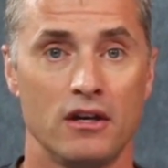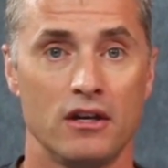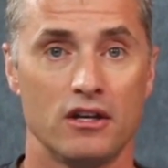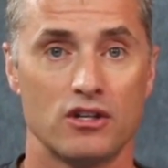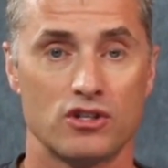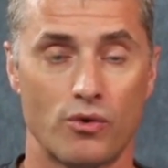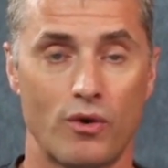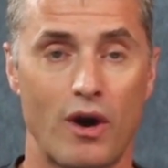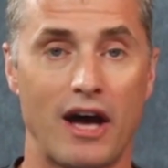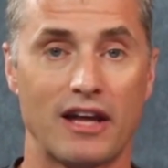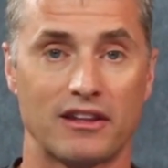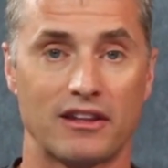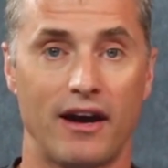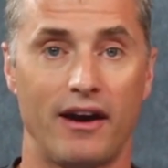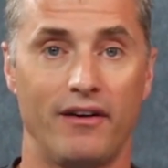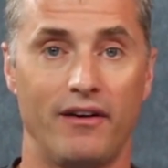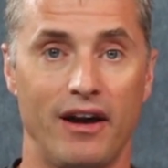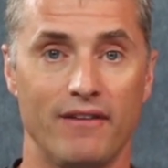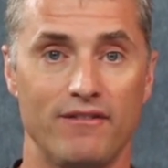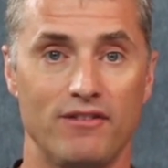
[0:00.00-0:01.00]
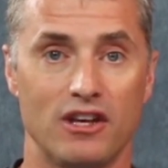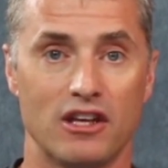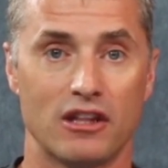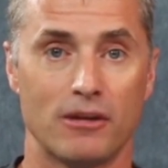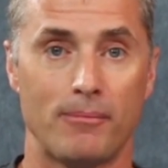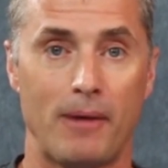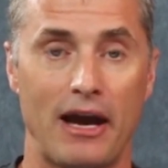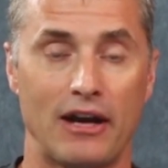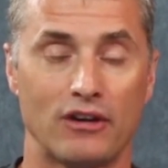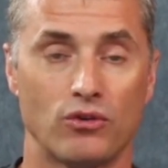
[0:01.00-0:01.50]
is a Roth I R A via
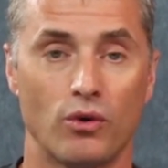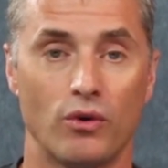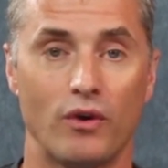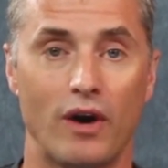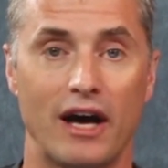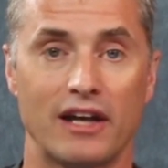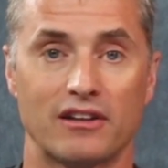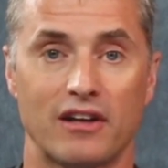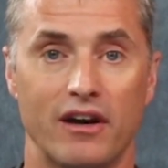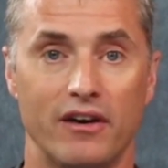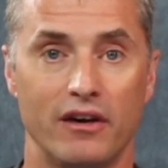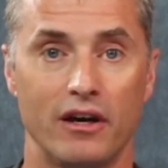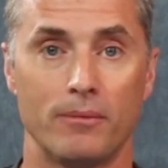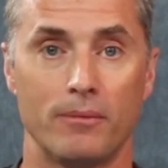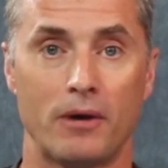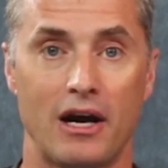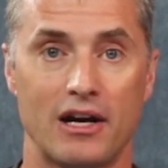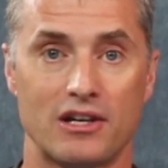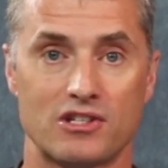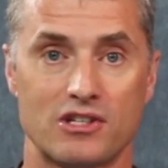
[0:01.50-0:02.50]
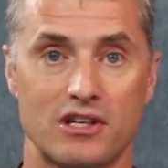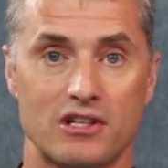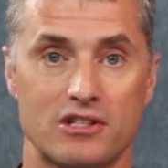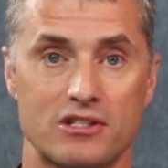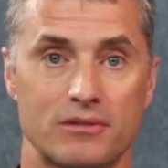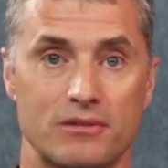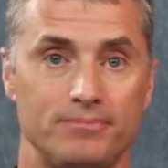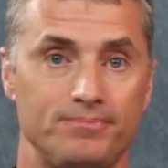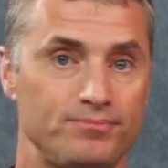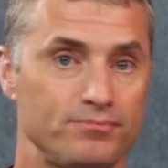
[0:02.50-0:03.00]
the backdoor Roth I R A
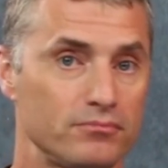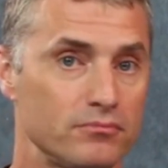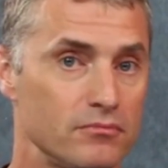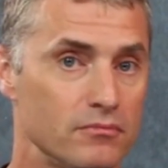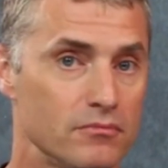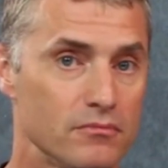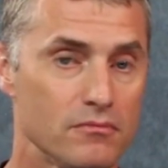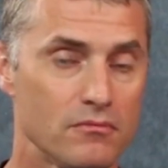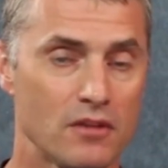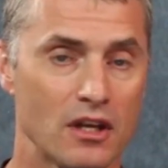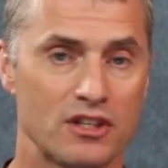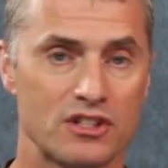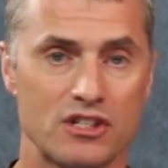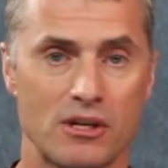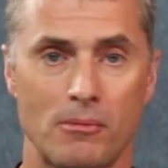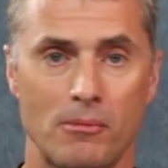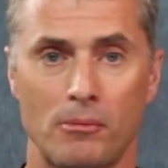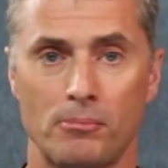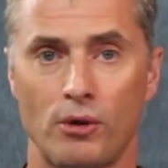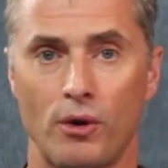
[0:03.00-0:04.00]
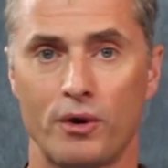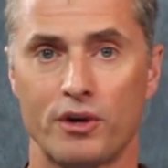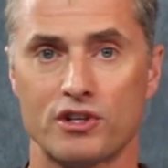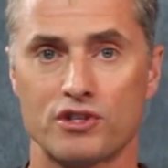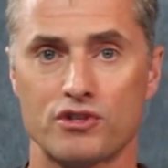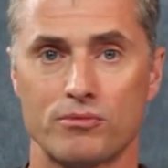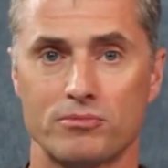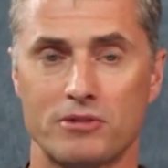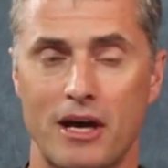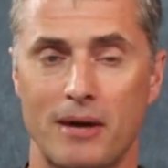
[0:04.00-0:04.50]
process. And some
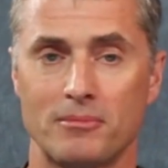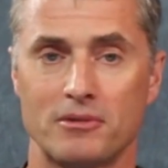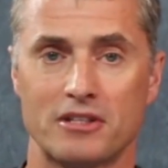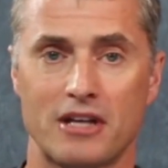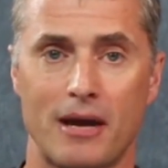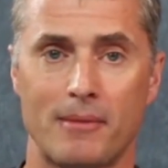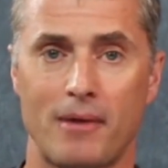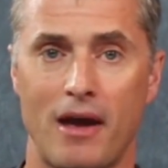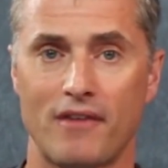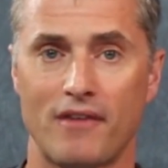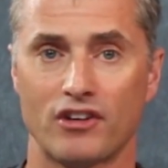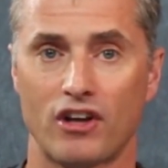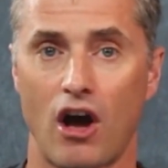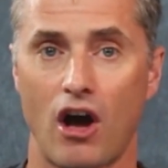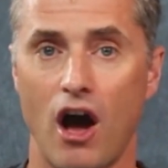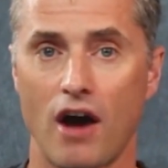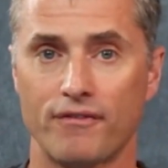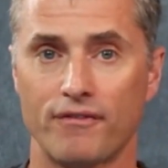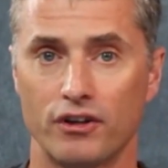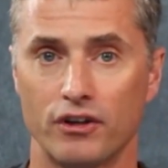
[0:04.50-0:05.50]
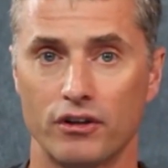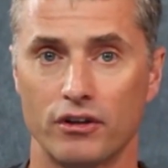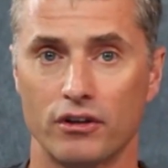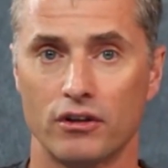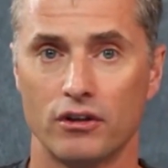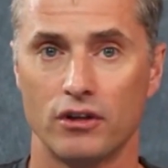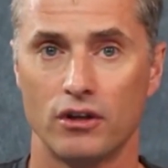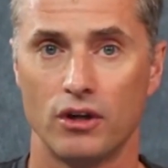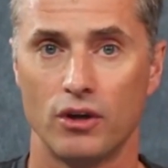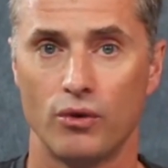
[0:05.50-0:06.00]
employers from time to time haven't offered
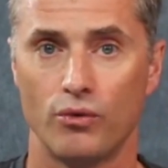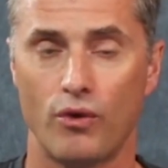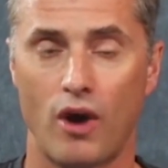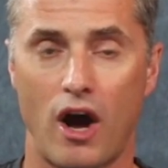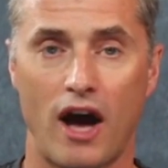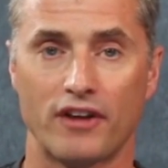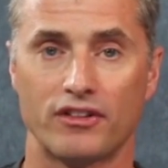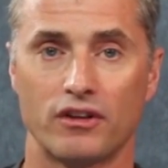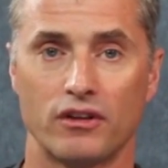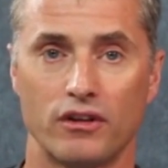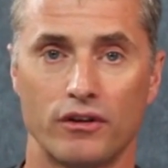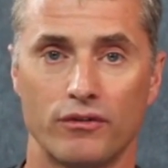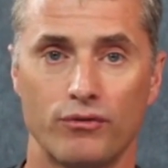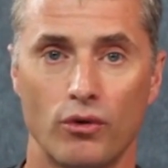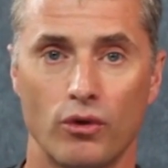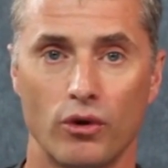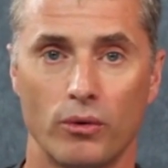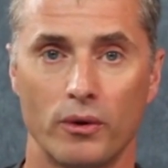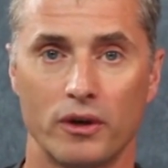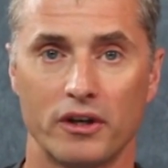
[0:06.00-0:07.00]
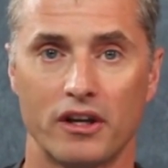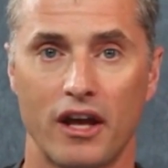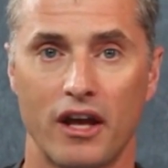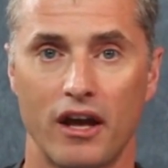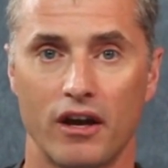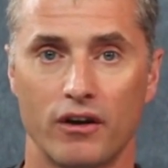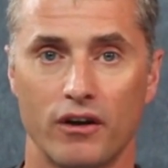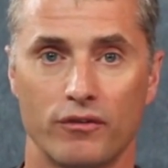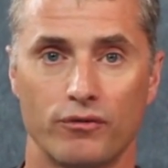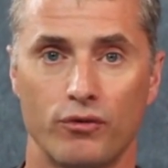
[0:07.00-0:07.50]
Roth in their four oh one
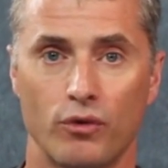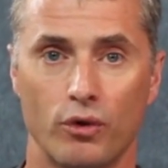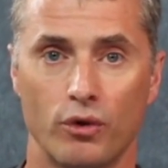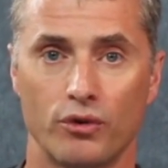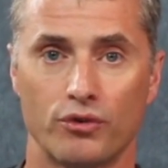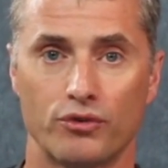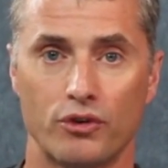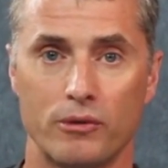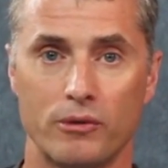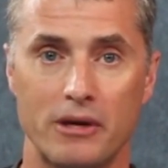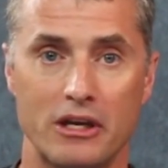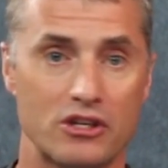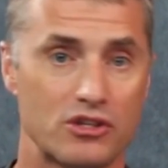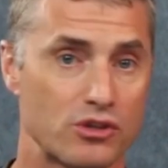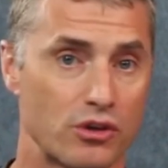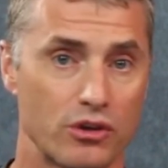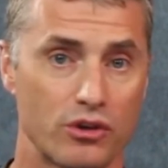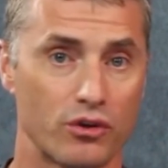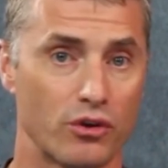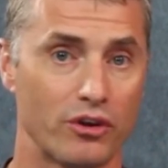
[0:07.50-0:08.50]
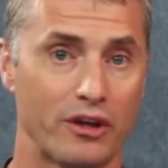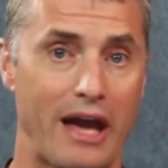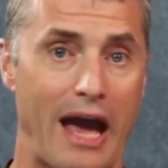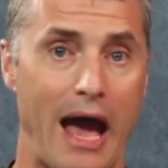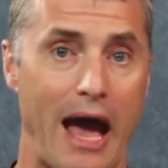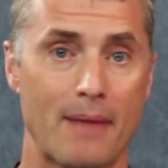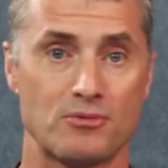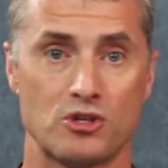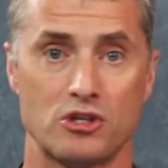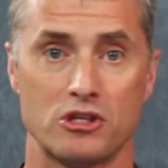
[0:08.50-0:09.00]
k or four oh three b, so your only
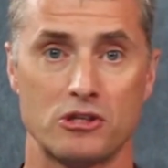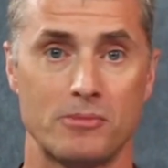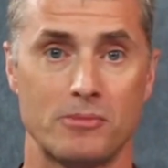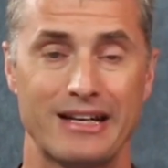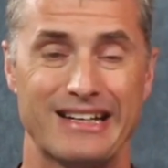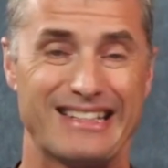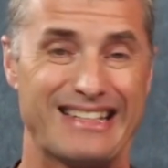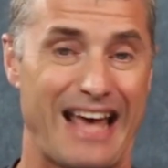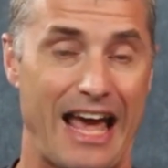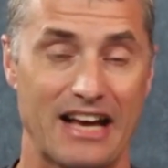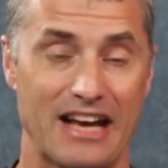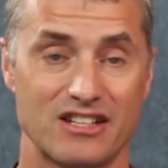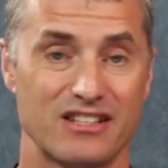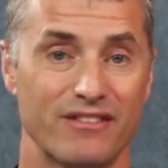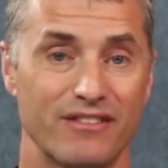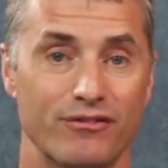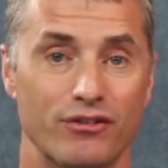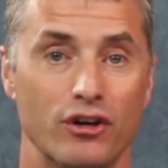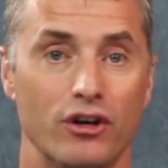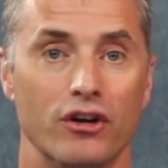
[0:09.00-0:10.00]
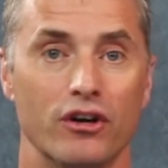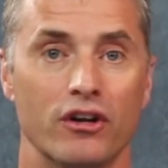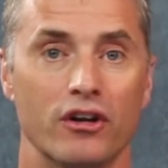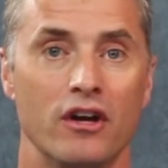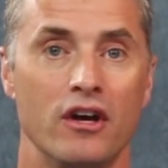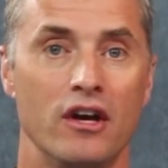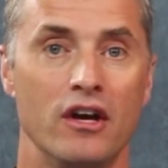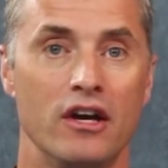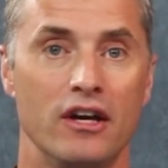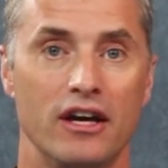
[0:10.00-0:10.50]
option has been tax deferred.
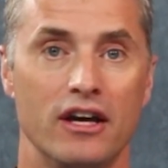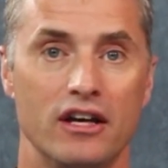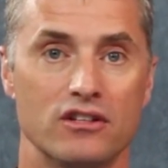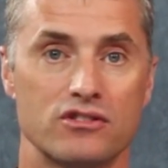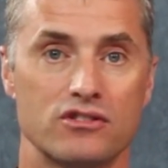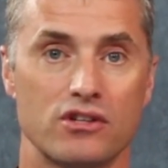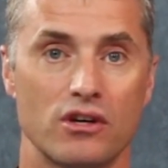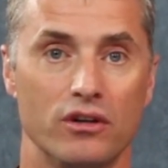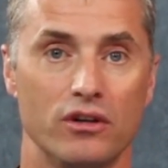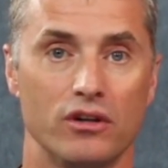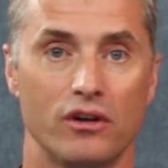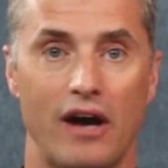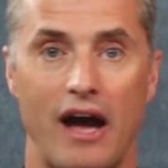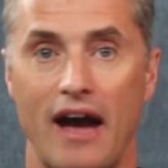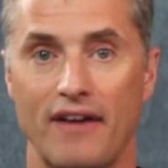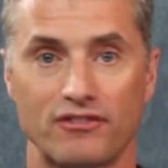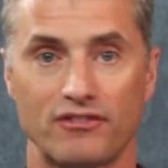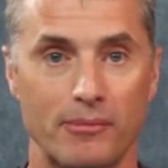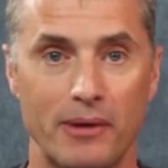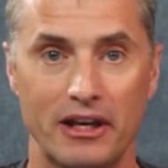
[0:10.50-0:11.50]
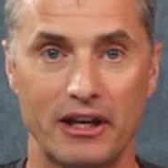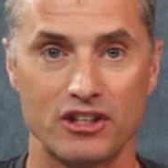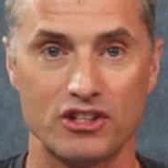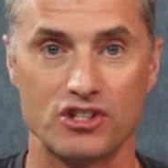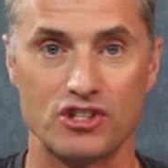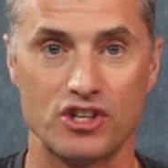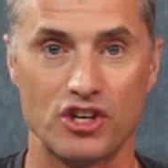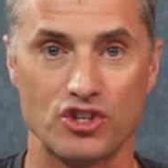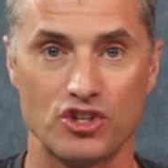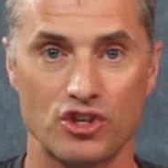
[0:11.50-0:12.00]
And so you don't have to make a
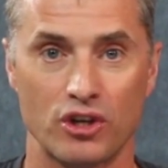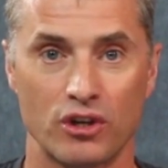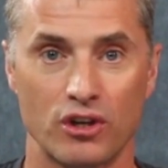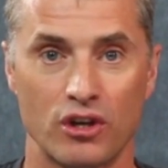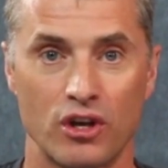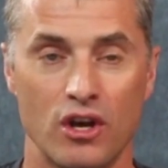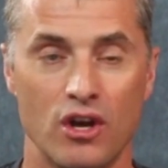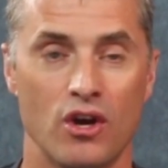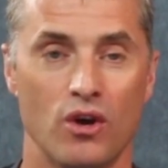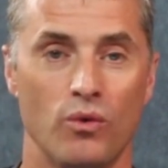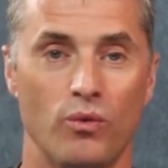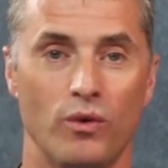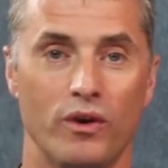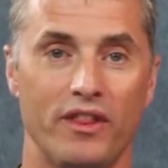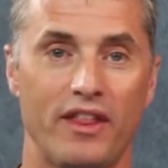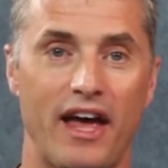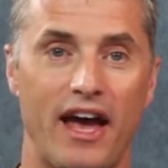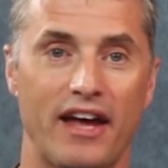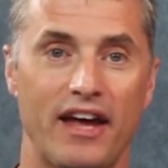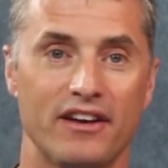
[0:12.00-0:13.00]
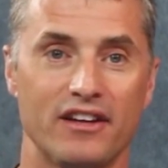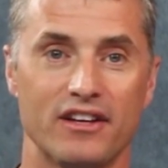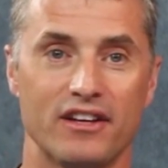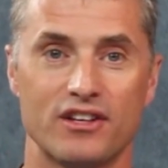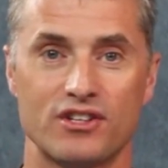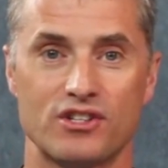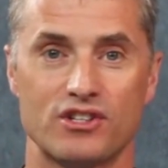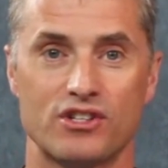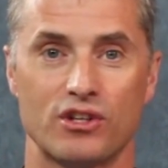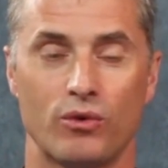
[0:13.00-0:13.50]
decision when that
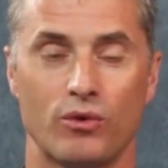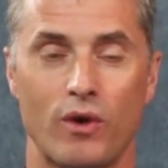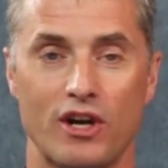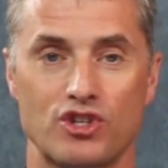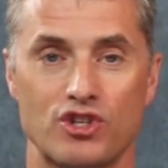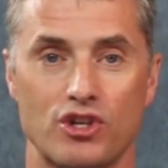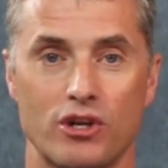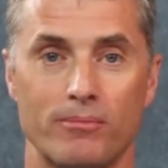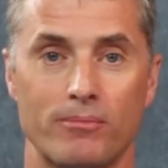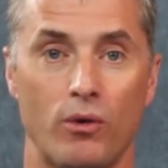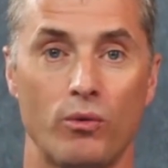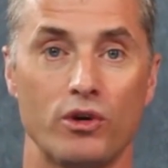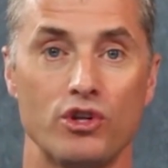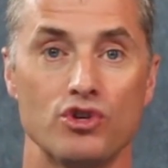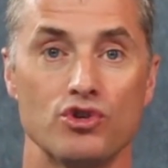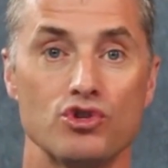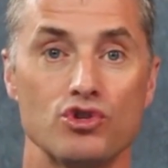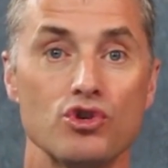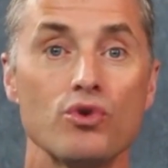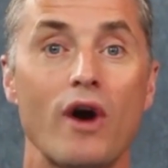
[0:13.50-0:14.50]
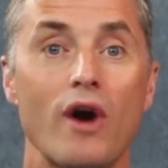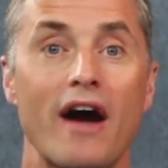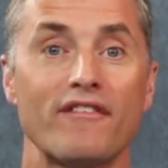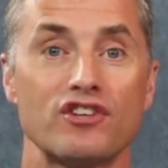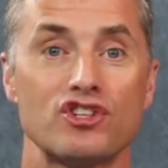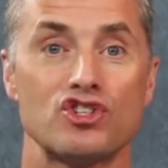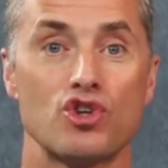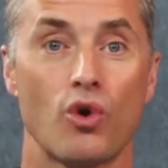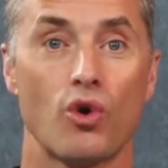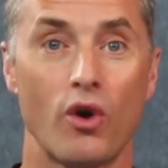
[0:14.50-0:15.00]
is the question. But when you do have
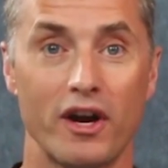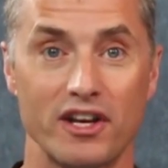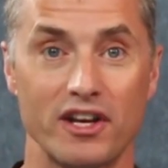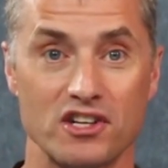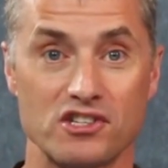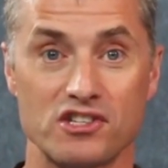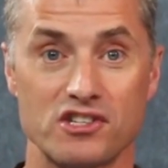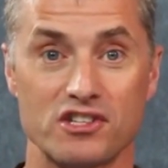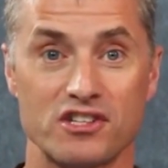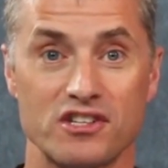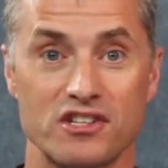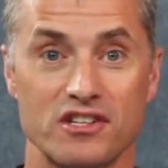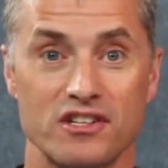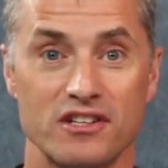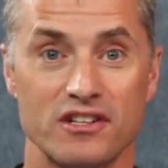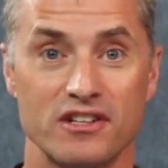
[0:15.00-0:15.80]
a choice,